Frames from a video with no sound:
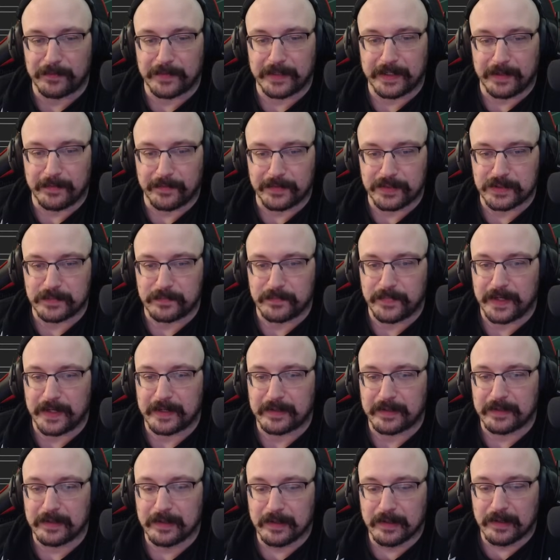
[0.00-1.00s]
right now, which is
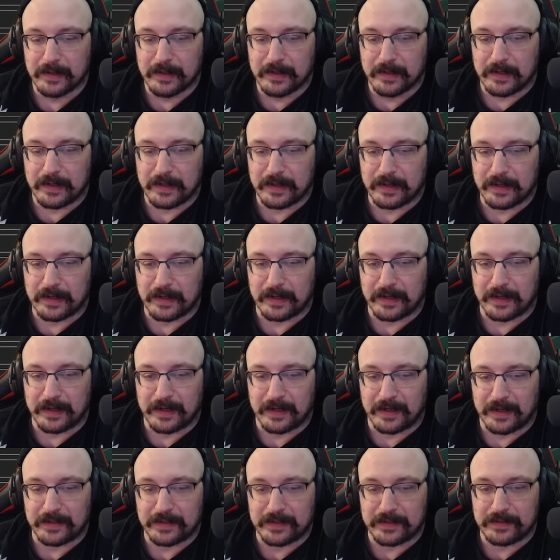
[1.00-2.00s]
bad.
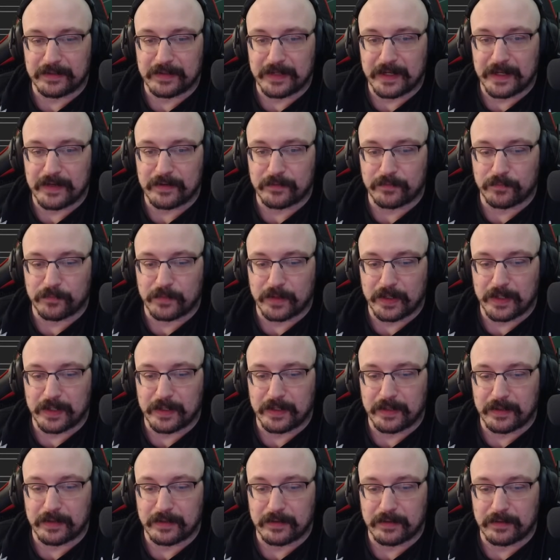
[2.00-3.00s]
Uh, not
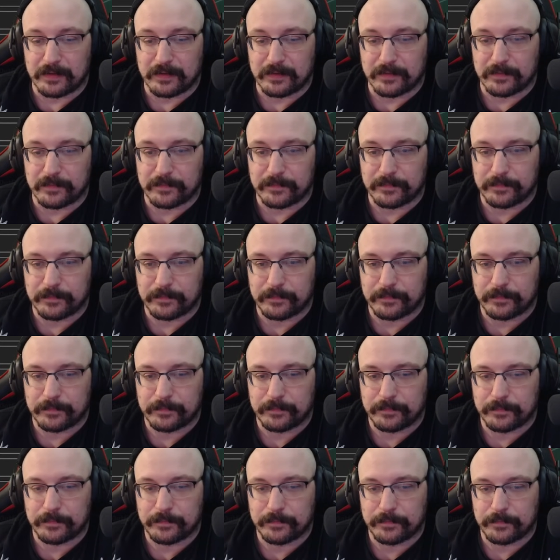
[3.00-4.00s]
run
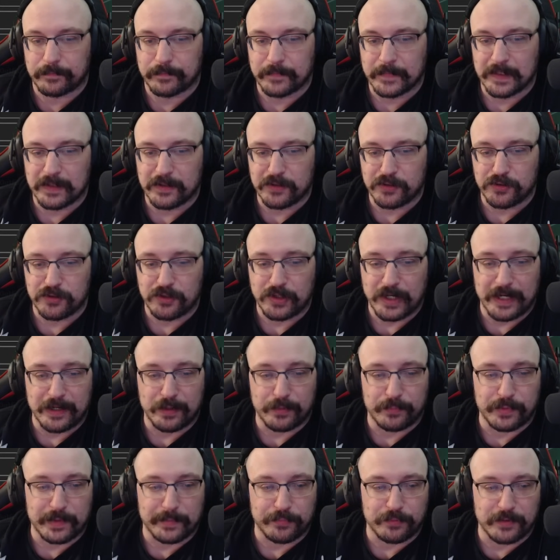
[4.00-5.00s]
channel
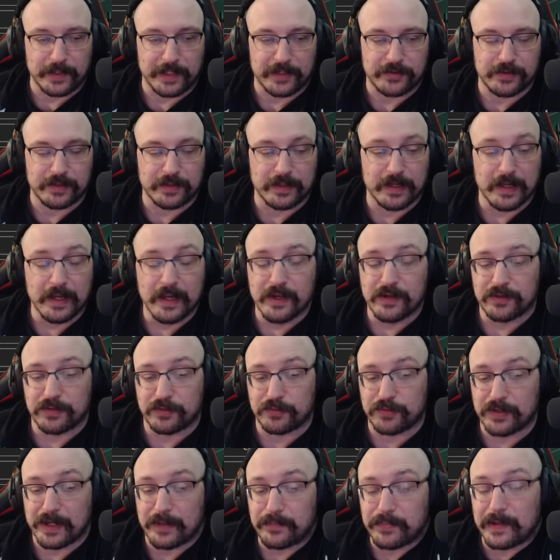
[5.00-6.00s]
preparation. So
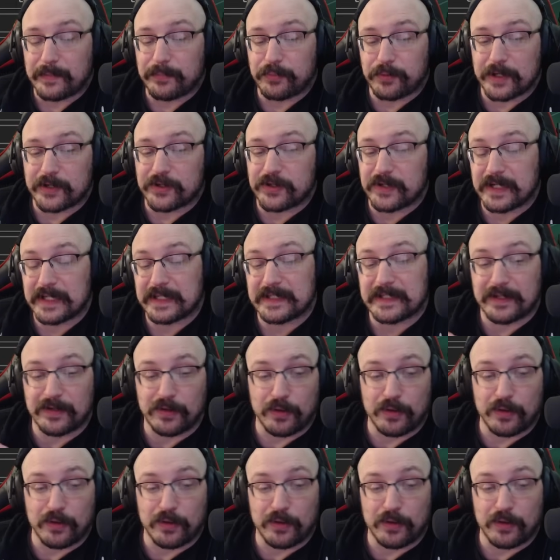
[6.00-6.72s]
channel preparation is an